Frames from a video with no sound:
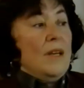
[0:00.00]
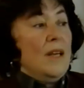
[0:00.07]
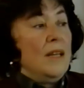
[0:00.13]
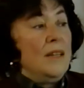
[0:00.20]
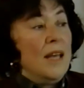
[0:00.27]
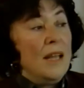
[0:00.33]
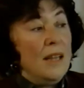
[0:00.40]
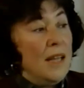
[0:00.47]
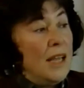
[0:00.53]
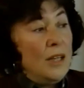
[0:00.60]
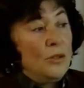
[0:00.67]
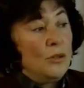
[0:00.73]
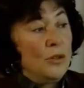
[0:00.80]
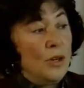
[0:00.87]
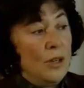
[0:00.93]
And then
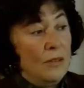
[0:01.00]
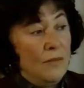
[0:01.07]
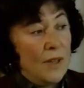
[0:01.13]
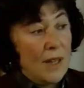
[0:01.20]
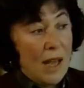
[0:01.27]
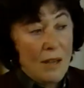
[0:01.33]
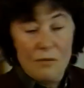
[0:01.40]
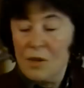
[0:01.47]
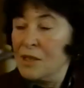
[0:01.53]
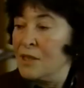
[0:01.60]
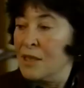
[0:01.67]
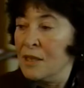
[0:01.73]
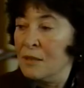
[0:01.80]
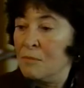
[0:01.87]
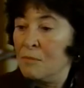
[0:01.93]
later on, when I
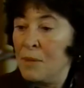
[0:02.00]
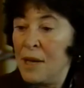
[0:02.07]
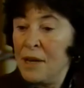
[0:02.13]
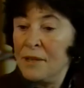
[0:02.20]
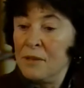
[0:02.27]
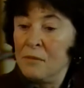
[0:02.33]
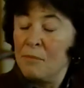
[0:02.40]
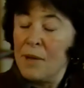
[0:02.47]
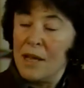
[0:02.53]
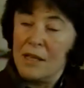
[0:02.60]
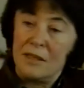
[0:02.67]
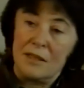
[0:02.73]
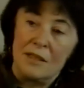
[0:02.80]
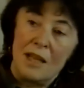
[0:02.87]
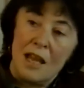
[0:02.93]
was in
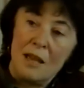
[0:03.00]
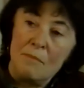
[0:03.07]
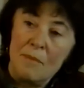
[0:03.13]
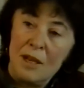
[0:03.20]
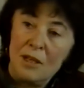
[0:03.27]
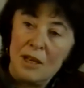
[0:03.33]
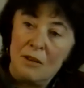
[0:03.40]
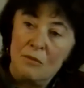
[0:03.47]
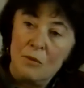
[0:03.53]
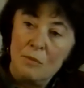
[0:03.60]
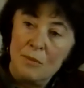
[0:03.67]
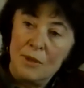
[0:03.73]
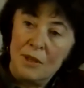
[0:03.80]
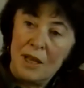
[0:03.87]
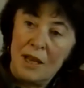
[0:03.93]
Bergen-Belsen, I met a
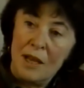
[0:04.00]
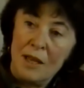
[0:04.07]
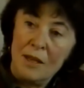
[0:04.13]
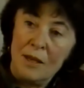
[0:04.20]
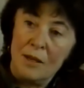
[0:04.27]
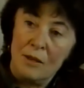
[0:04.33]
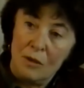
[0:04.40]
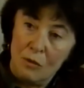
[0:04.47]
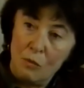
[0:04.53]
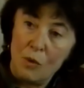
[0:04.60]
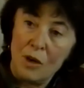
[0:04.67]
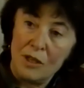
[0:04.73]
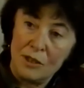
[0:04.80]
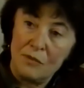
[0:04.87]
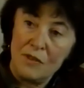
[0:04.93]
woman I
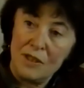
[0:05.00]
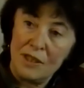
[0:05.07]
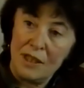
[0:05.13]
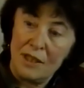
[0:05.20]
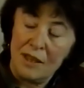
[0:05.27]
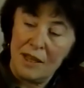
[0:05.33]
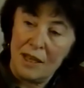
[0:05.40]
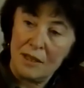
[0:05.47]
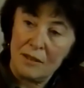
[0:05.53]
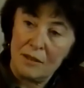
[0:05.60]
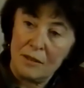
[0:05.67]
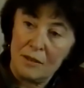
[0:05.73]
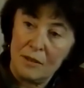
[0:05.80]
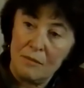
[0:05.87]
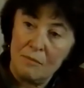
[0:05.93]
was within that
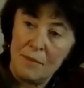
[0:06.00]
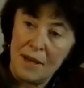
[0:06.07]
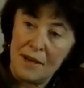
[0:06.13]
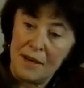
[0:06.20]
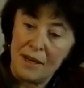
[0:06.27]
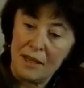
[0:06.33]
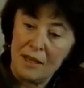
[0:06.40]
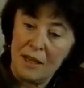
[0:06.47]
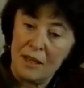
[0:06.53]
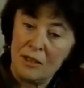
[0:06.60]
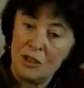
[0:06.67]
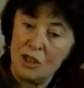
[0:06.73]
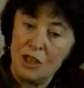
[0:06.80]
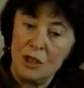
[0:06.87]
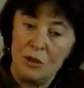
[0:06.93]
barrack,
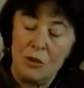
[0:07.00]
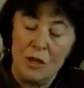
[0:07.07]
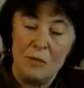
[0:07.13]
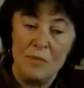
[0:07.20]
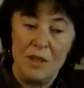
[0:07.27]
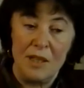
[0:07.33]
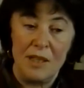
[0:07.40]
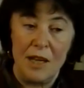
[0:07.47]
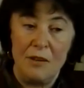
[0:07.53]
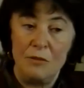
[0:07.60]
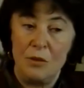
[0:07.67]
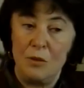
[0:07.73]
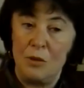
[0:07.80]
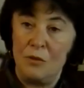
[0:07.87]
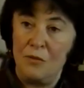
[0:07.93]
and she told me that
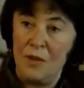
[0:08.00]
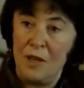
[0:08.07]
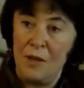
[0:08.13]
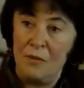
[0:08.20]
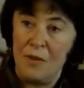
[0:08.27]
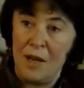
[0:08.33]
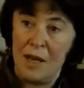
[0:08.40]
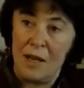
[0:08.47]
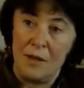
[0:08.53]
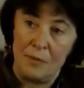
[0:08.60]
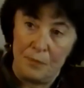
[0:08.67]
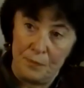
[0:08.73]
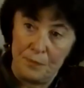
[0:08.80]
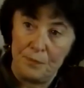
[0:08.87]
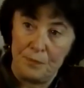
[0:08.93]
after we were
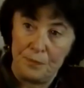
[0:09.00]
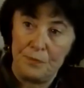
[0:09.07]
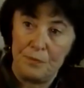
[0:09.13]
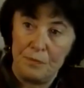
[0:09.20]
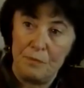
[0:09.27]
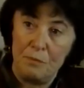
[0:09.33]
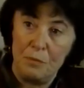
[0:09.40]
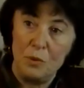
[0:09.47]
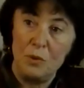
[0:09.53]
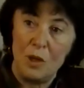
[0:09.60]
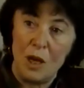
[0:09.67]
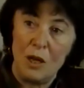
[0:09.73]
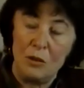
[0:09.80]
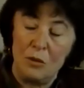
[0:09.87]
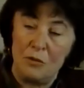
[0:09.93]

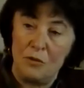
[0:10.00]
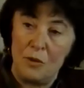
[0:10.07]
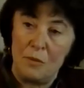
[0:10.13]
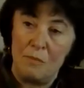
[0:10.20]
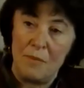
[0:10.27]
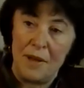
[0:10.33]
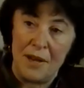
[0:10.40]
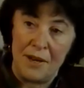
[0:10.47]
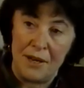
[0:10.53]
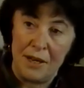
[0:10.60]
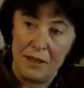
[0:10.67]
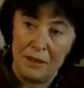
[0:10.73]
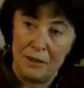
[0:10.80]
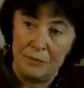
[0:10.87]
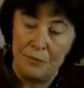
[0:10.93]
put out of the barrack,